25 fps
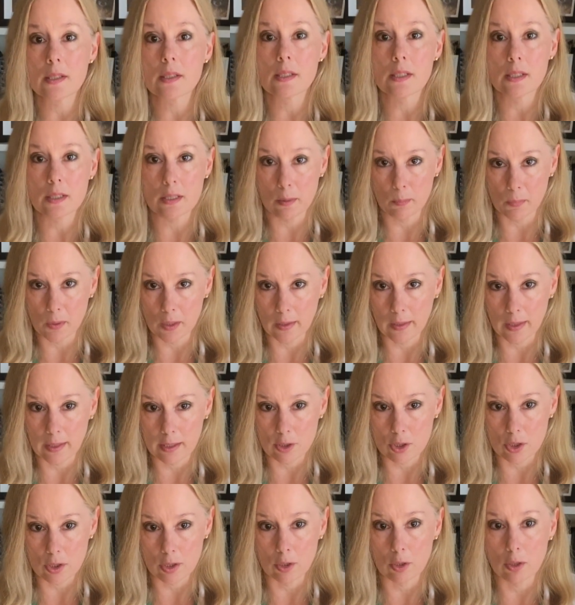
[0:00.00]

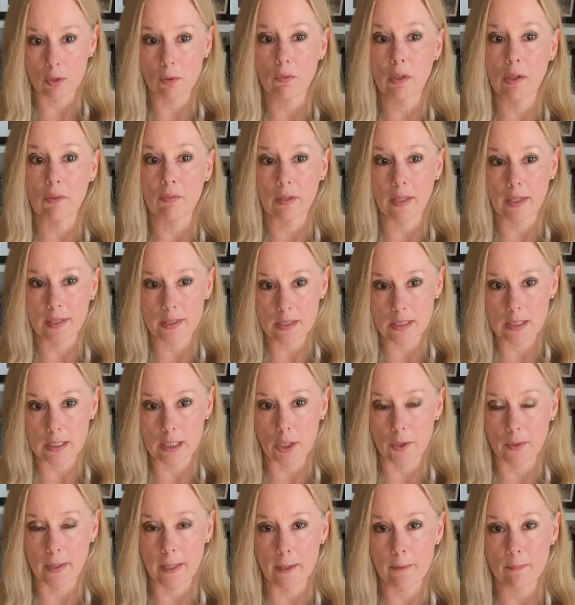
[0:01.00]
stimulation or reflex
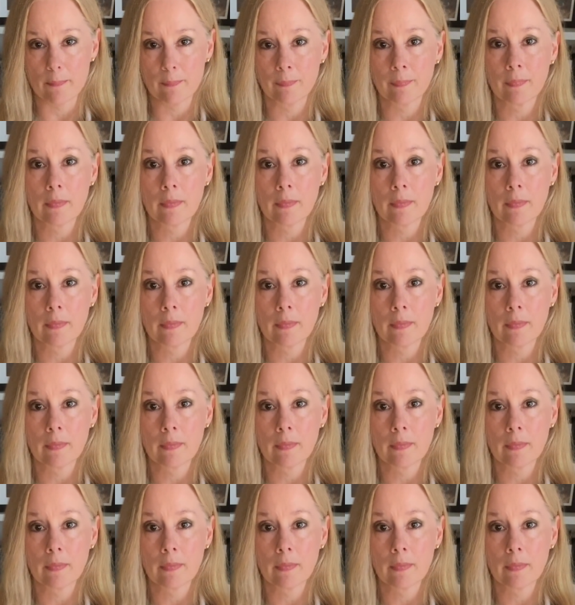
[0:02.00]
tearing.